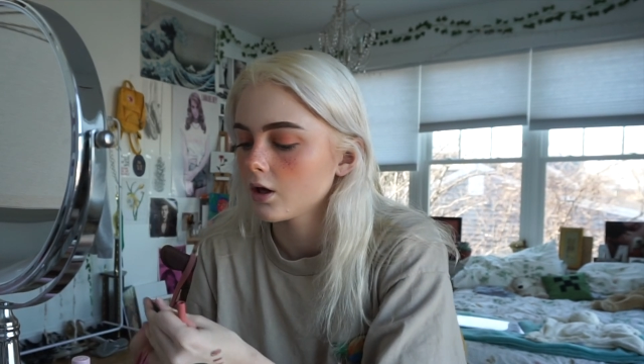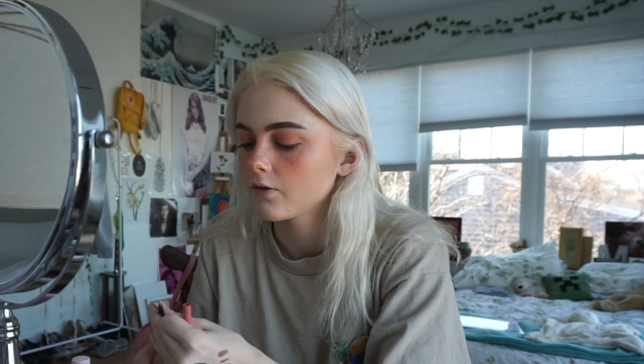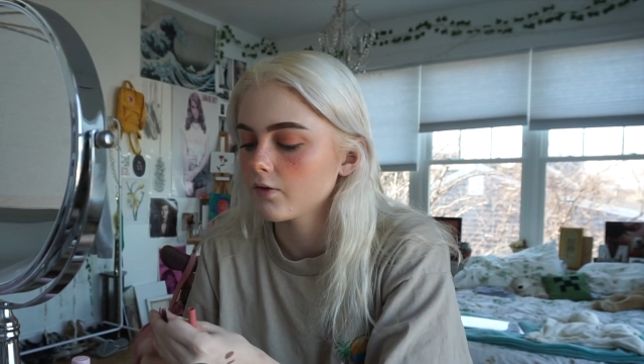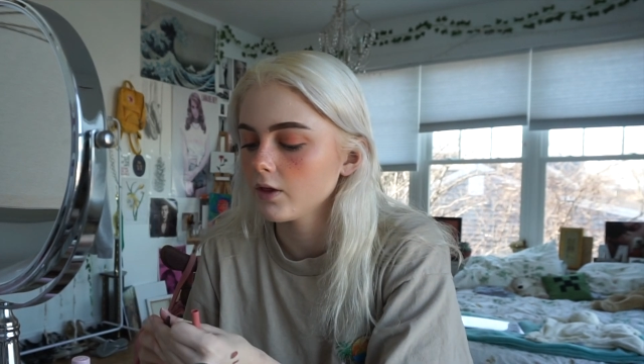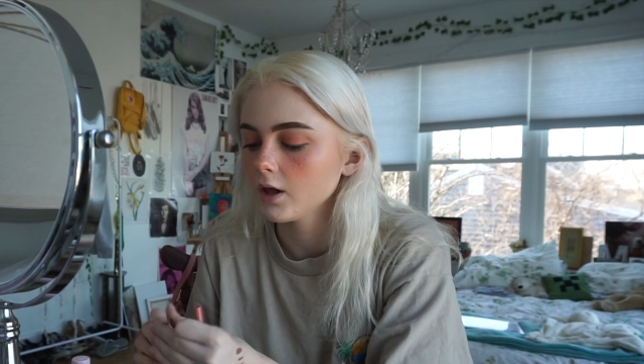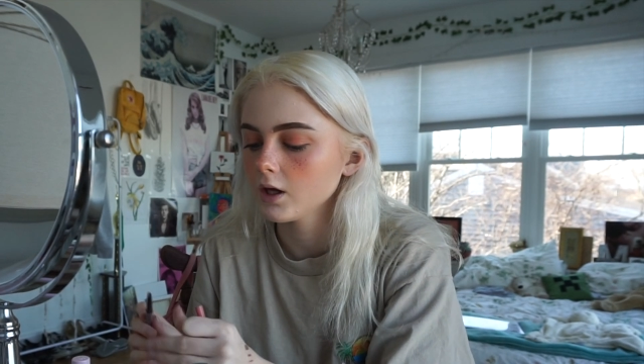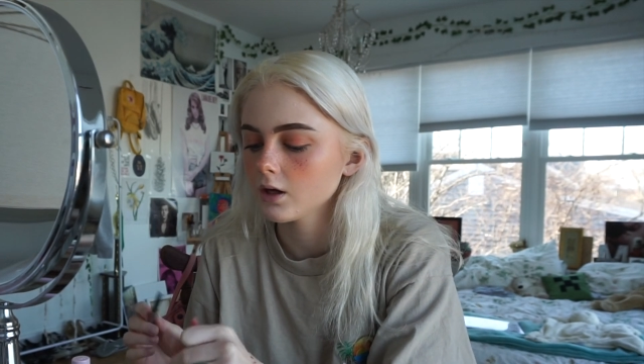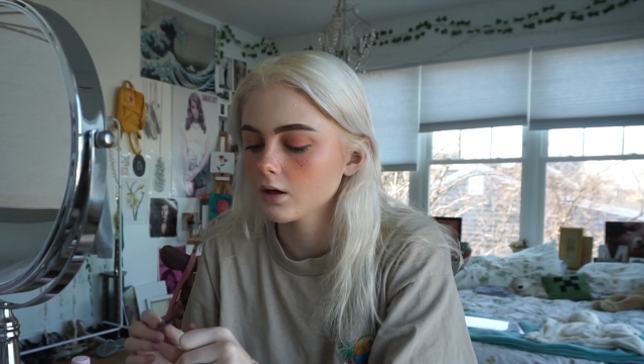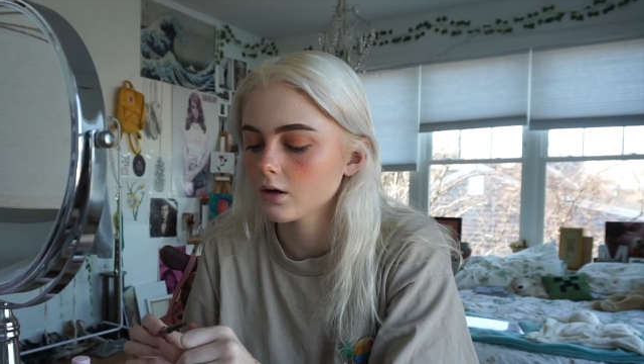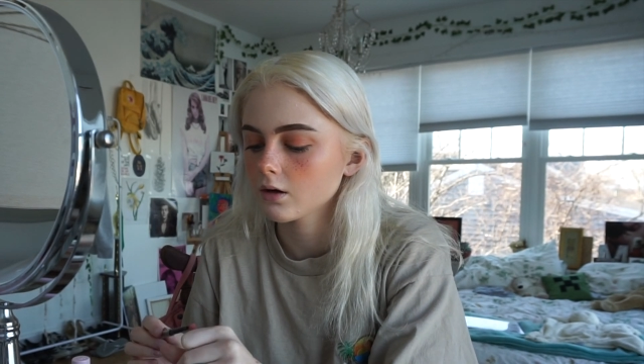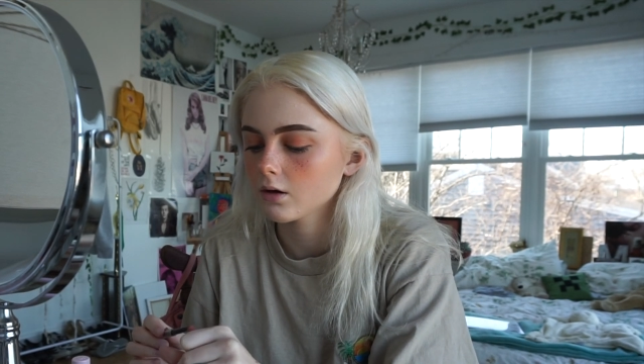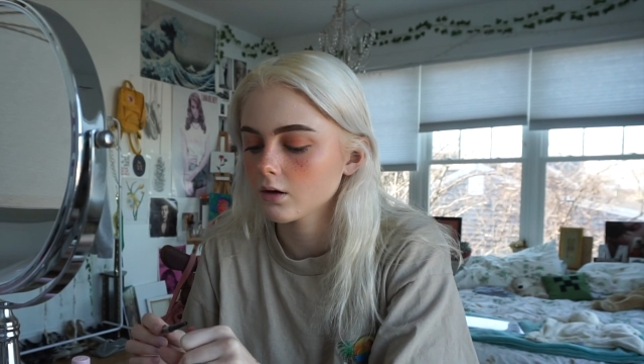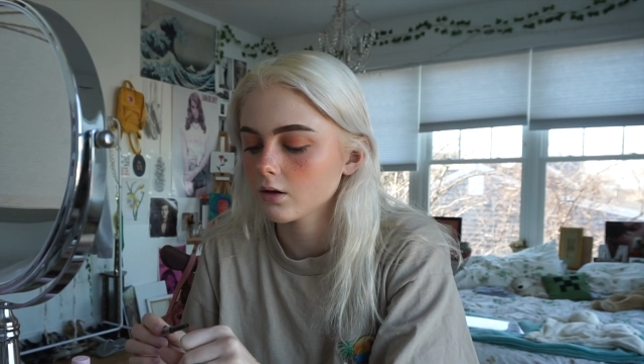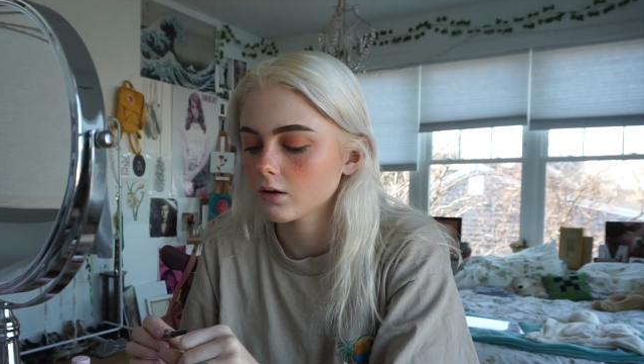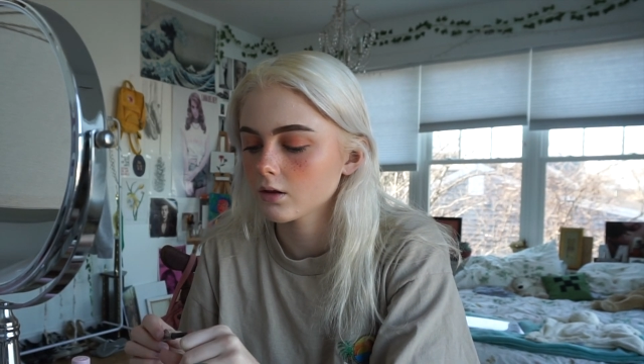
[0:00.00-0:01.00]
I feel like
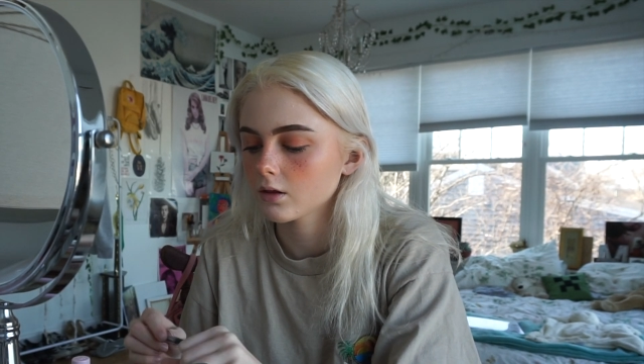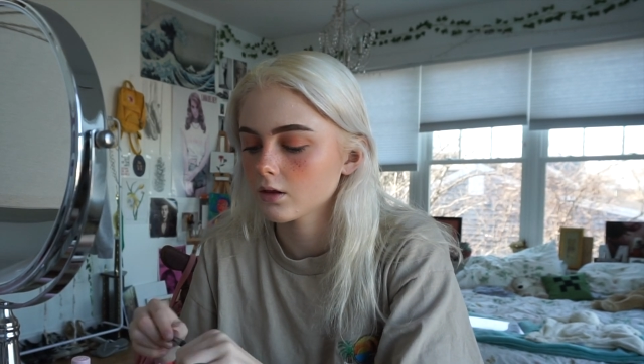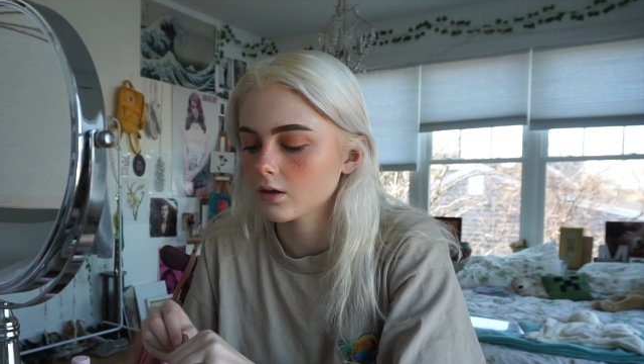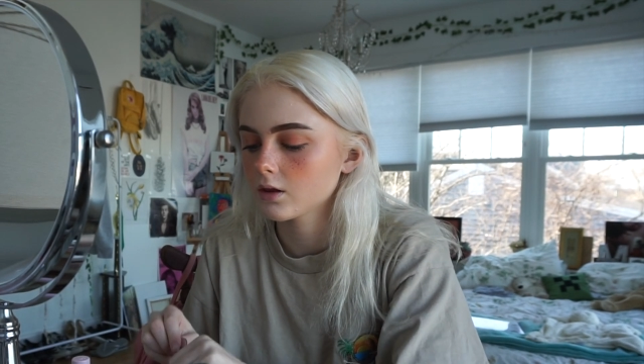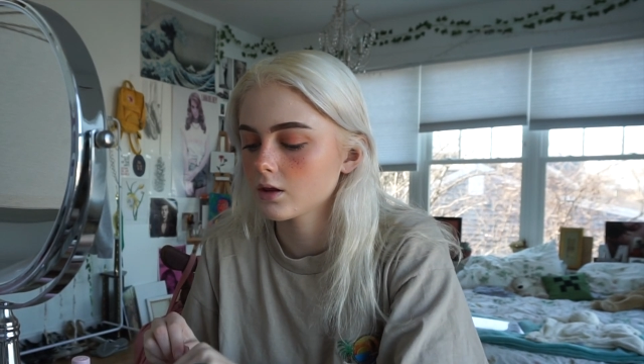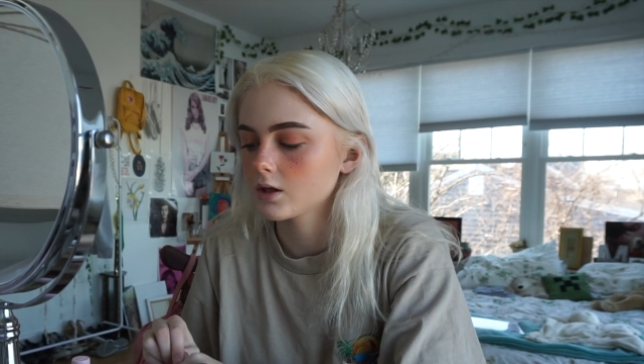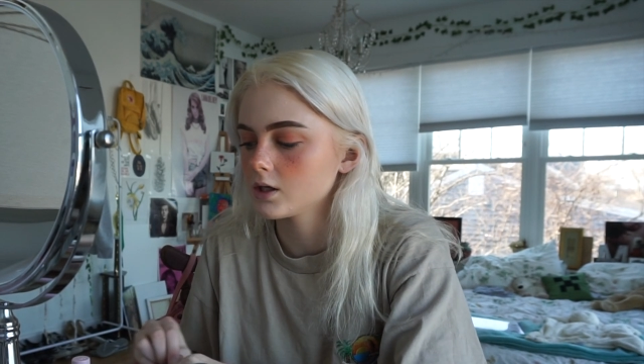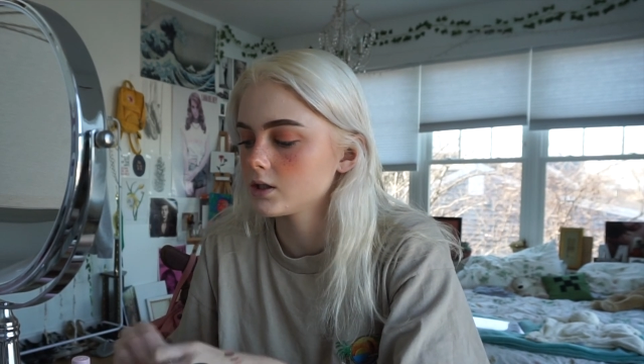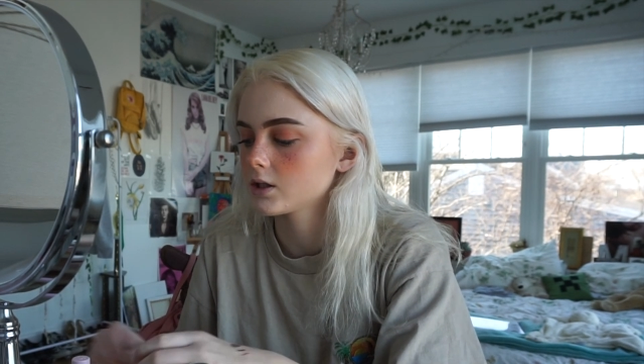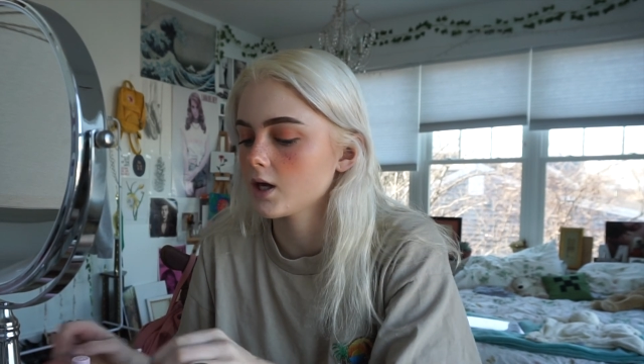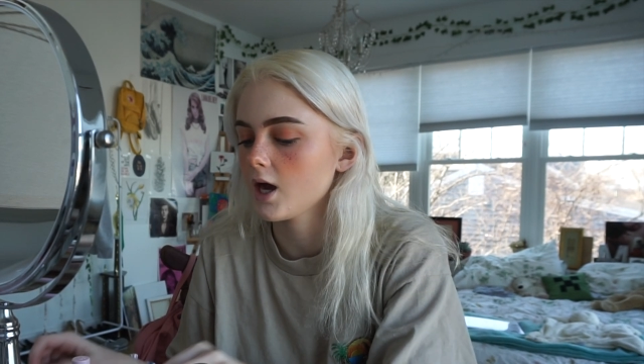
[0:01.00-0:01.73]
this